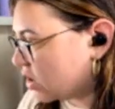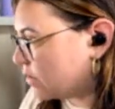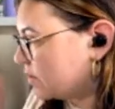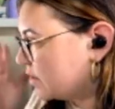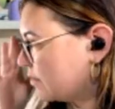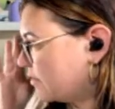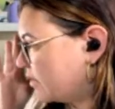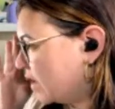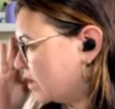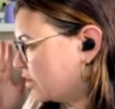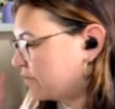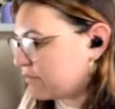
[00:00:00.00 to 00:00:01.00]
start with some of our
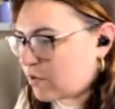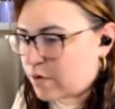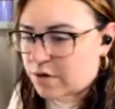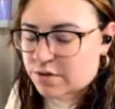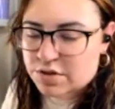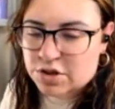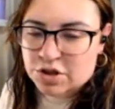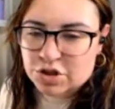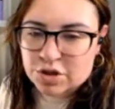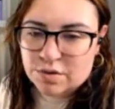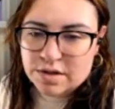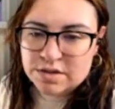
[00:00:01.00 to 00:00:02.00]
inner florals. To
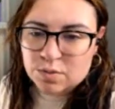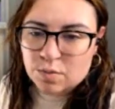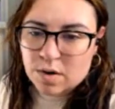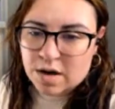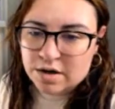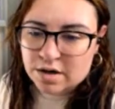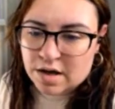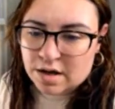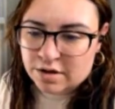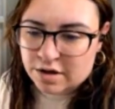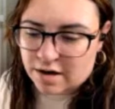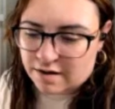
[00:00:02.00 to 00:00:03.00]
do this
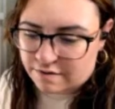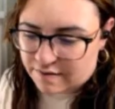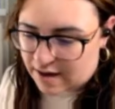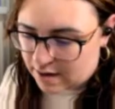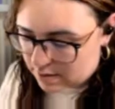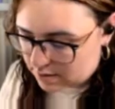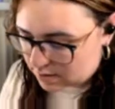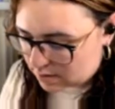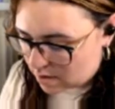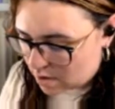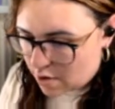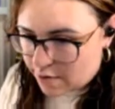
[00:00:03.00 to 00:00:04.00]
watercolor effect,
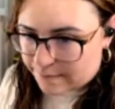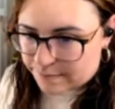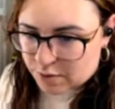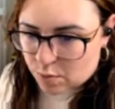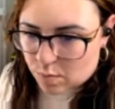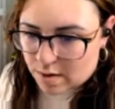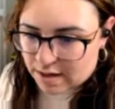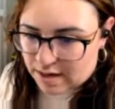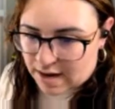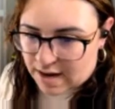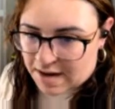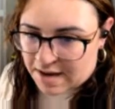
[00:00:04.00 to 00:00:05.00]
what
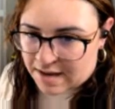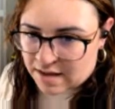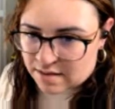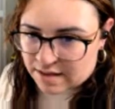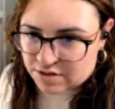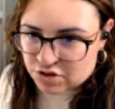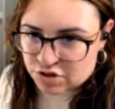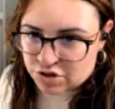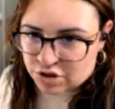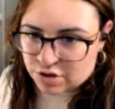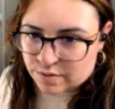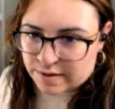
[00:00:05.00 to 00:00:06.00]
I like to
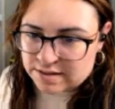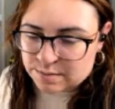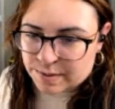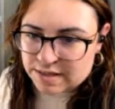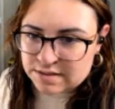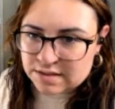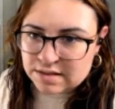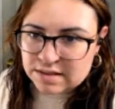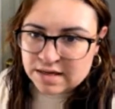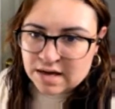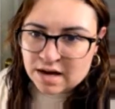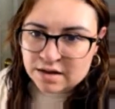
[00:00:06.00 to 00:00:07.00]
do is
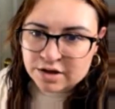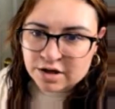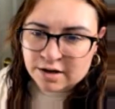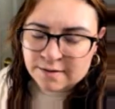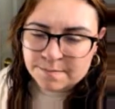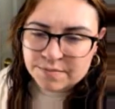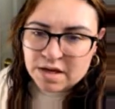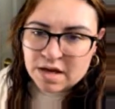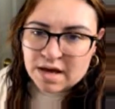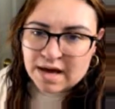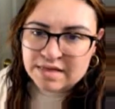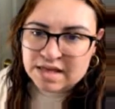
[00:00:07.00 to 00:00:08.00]
basically color
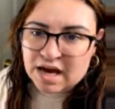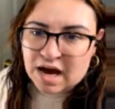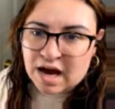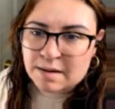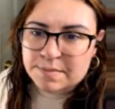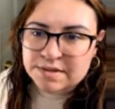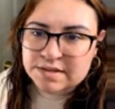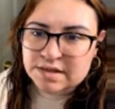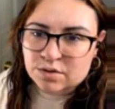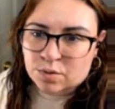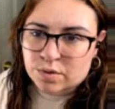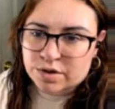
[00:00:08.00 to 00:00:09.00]
in the
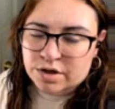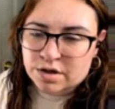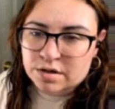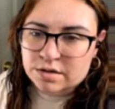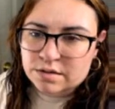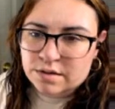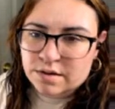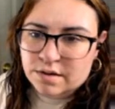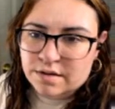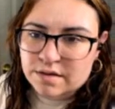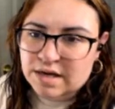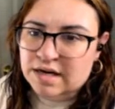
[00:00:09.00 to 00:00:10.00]
opposite order
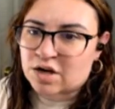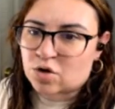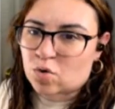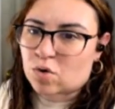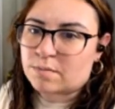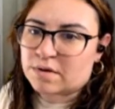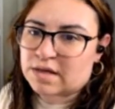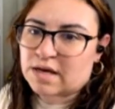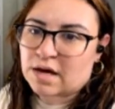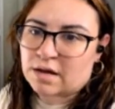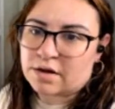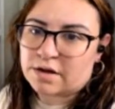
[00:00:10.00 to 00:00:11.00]
than I normally
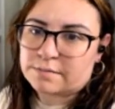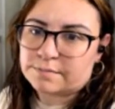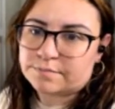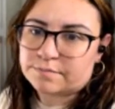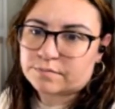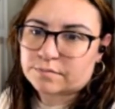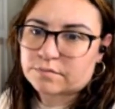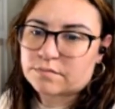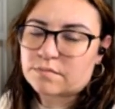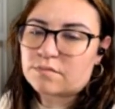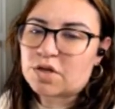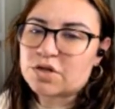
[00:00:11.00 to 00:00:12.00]
color.
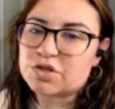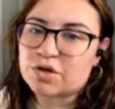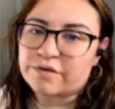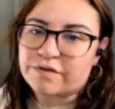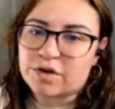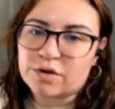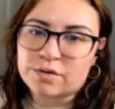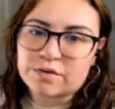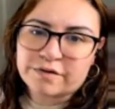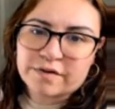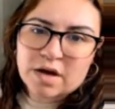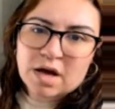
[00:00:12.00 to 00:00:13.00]
So if
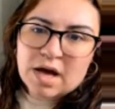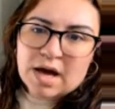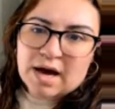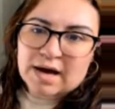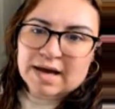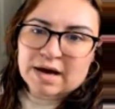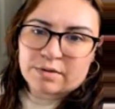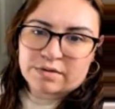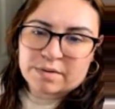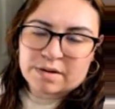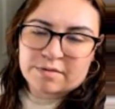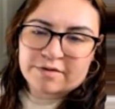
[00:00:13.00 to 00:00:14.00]
you've hung out
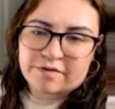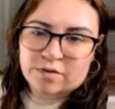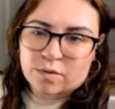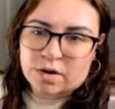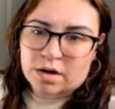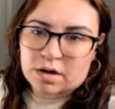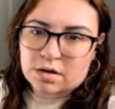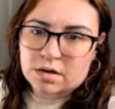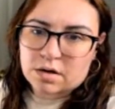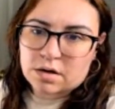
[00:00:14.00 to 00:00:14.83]
with me before,